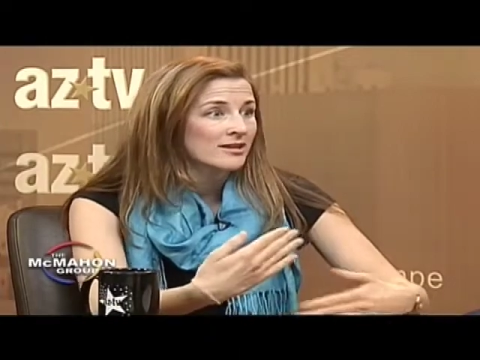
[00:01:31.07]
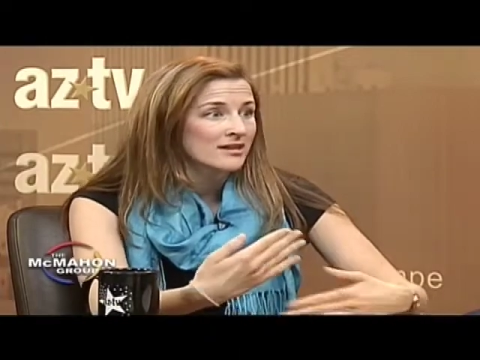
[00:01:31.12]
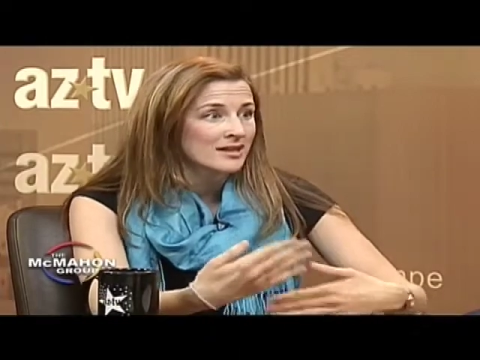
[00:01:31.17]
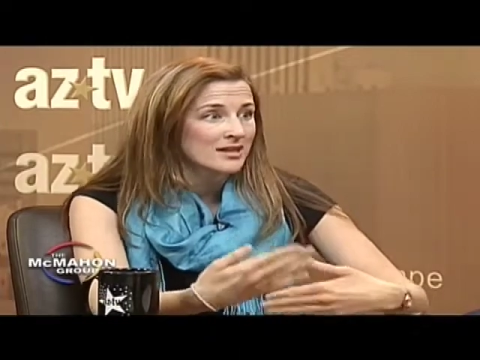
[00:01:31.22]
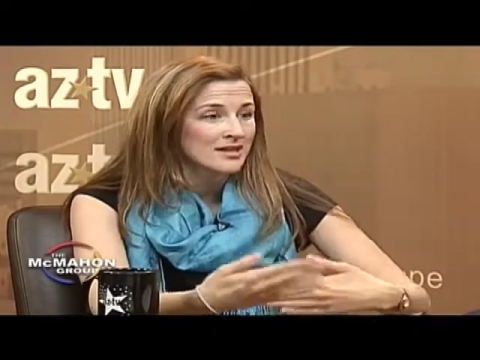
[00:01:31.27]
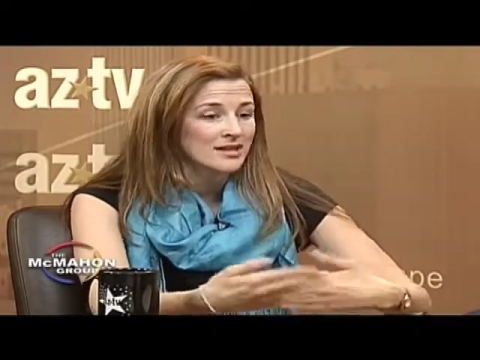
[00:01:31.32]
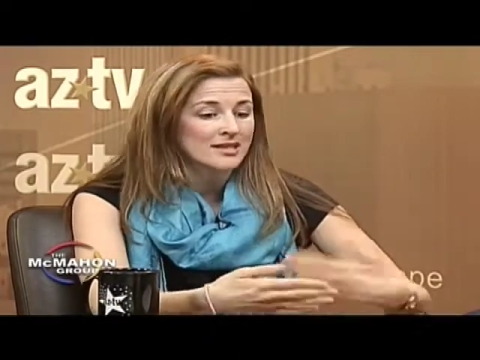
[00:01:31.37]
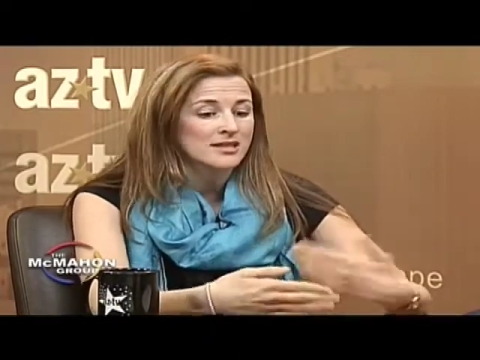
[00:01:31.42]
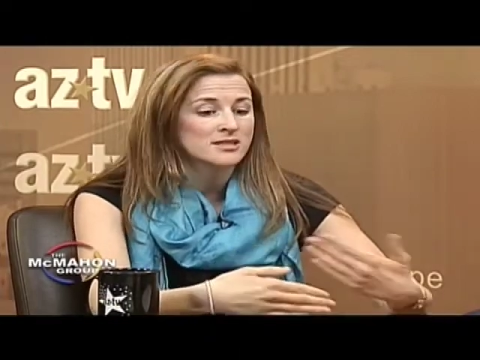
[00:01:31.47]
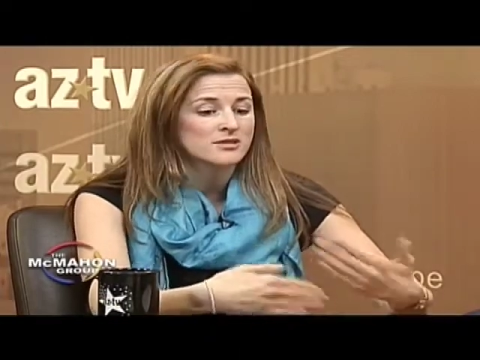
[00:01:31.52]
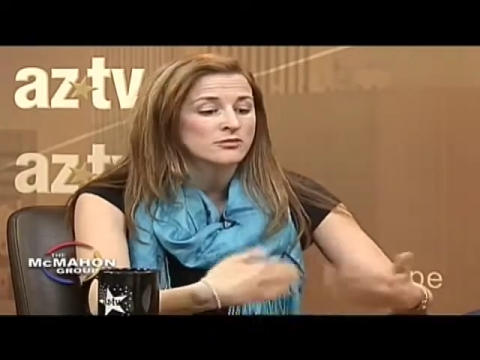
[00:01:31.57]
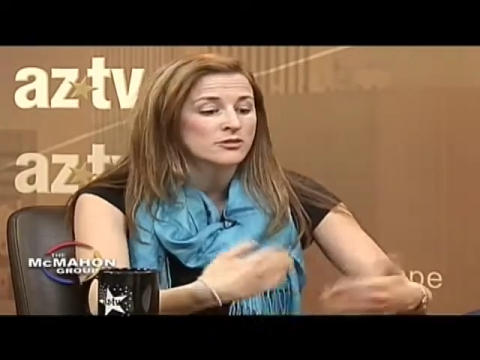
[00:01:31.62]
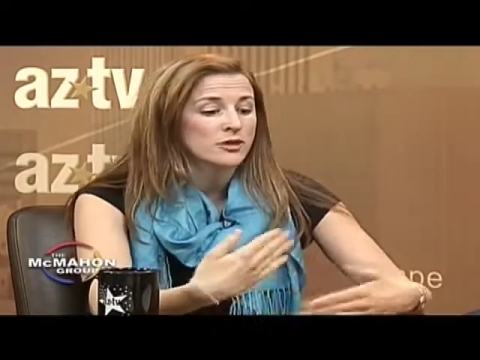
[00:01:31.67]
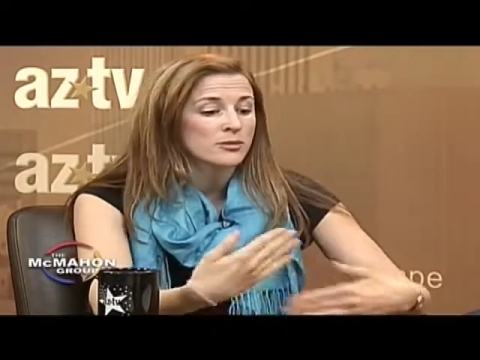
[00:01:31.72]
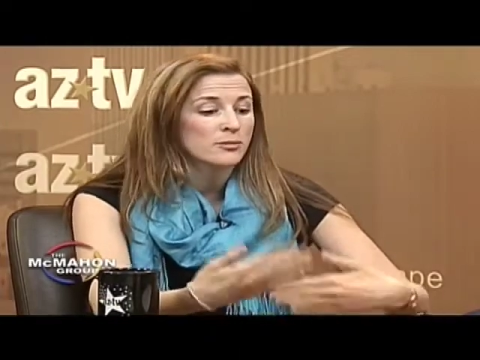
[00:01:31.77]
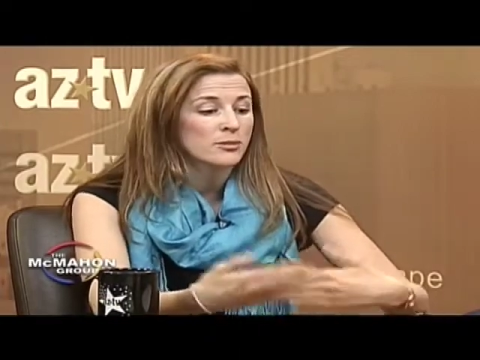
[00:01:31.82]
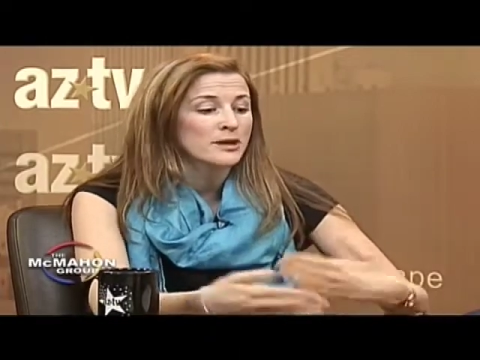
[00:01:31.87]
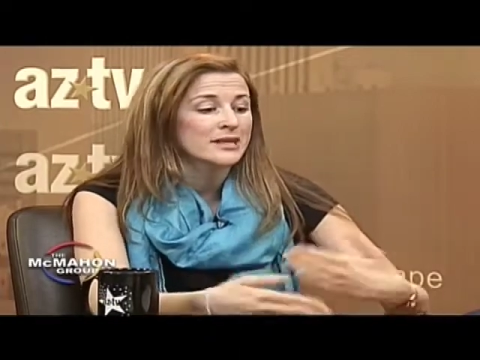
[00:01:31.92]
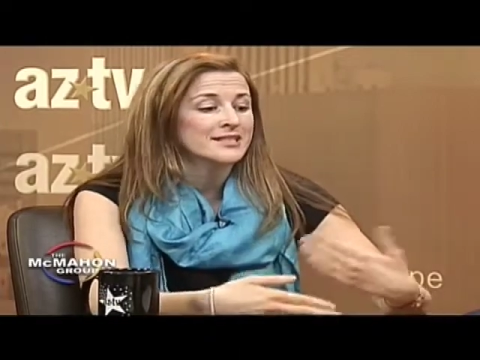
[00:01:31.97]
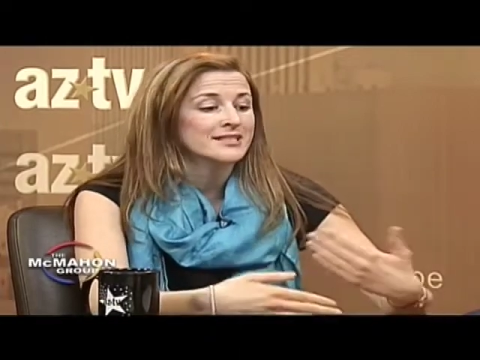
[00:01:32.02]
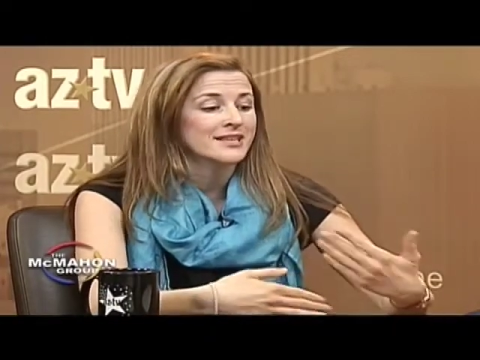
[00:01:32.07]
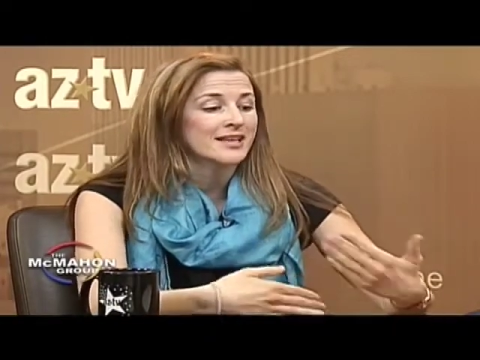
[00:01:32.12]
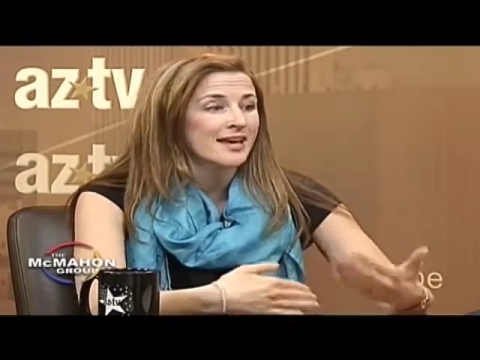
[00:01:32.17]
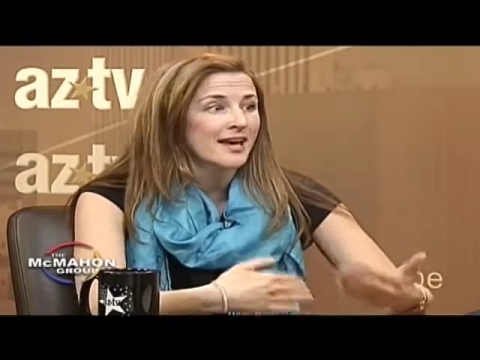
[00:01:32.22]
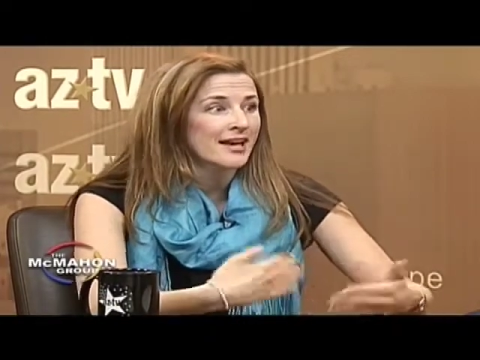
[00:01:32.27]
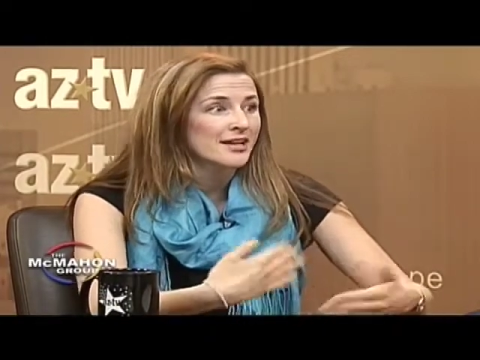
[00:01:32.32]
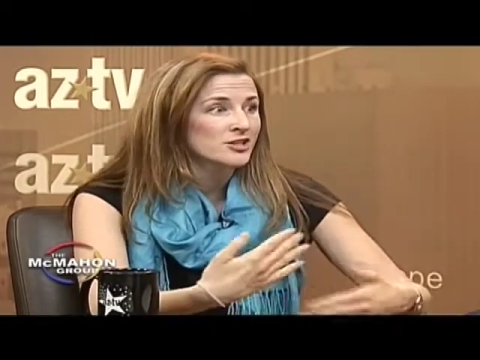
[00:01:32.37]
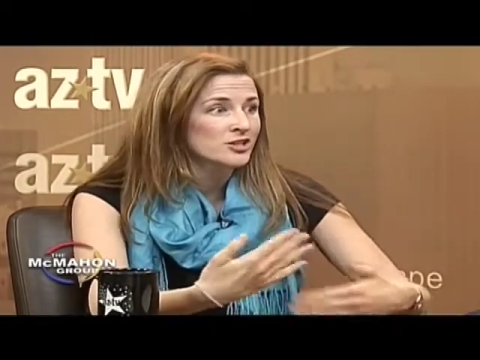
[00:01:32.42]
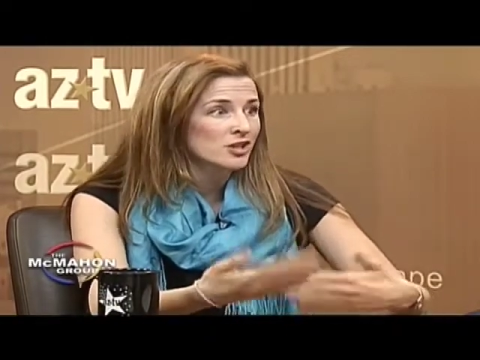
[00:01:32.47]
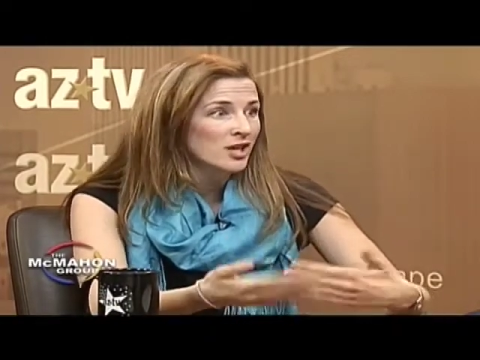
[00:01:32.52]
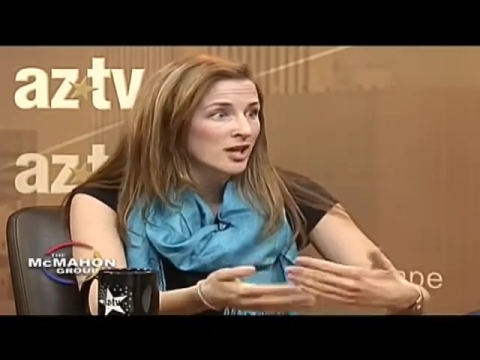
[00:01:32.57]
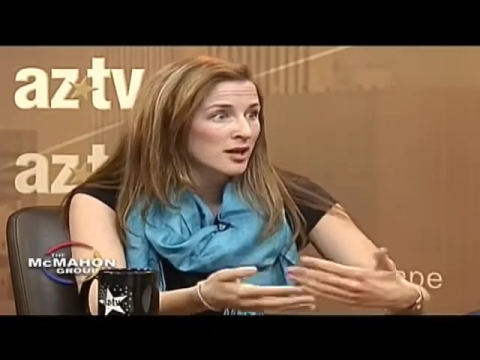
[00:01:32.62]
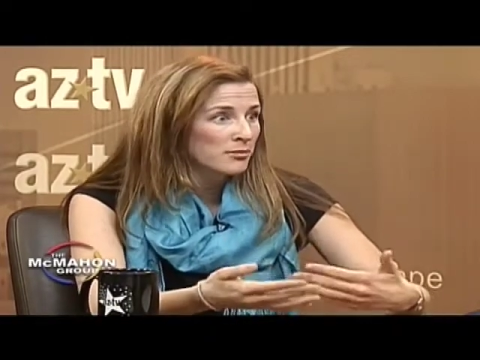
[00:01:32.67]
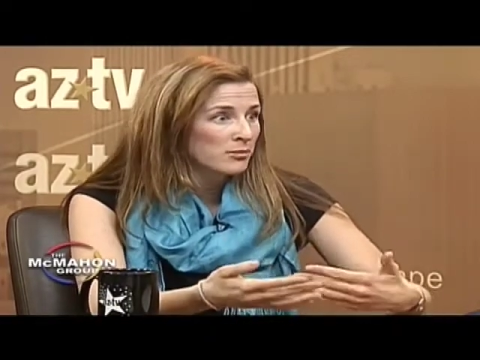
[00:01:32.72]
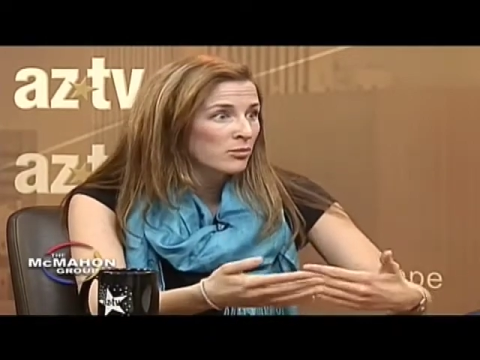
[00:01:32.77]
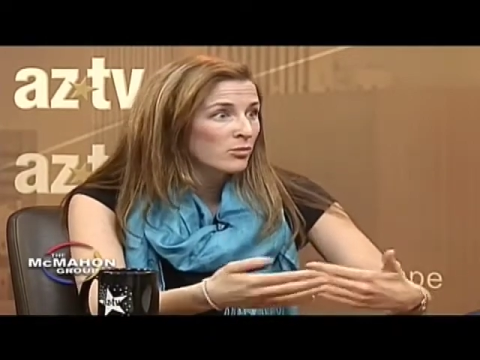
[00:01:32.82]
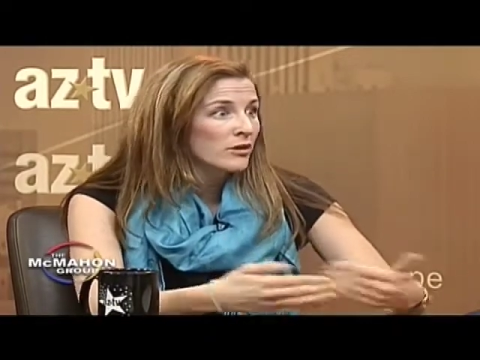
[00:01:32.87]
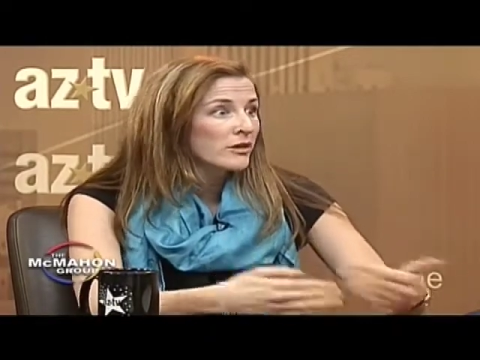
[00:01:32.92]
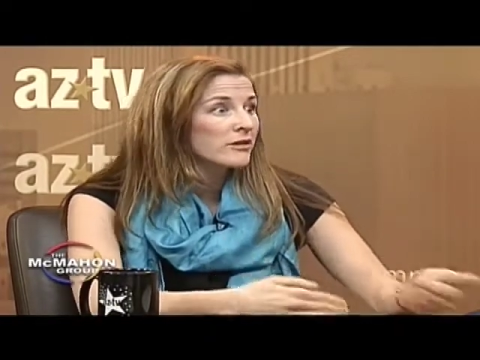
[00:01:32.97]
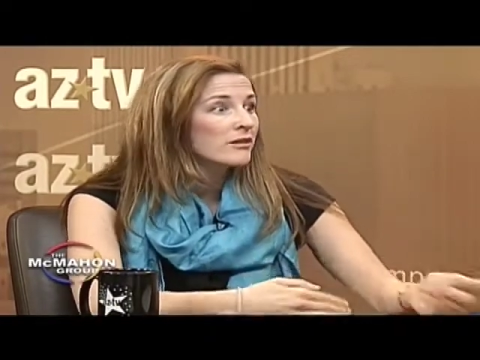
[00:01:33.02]
that it needs for the brain to catch
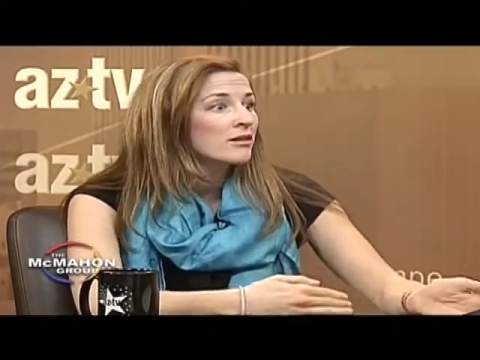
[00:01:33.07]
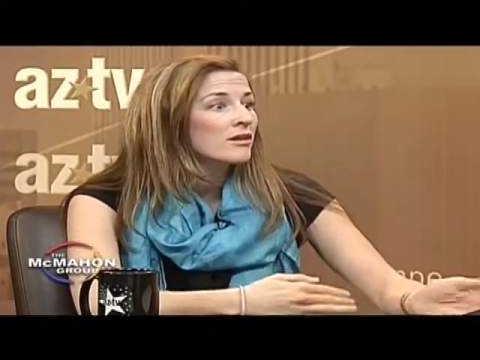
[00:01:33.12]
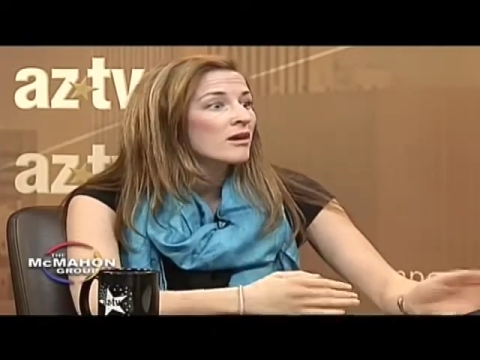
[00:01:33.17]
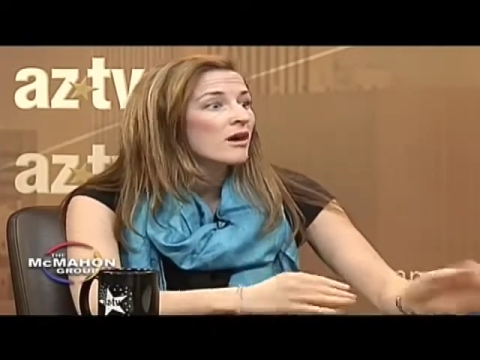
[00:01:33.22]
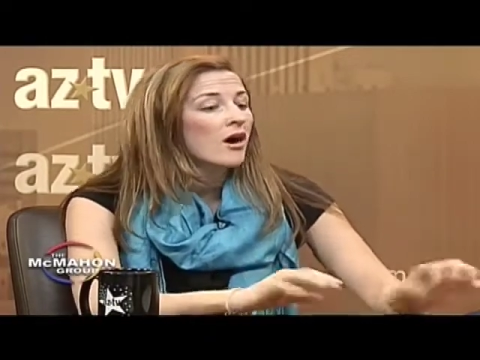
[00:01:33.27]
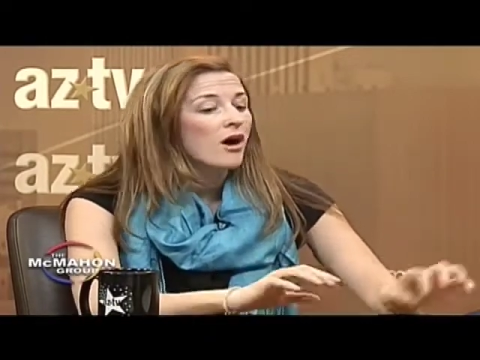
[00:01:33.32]
up with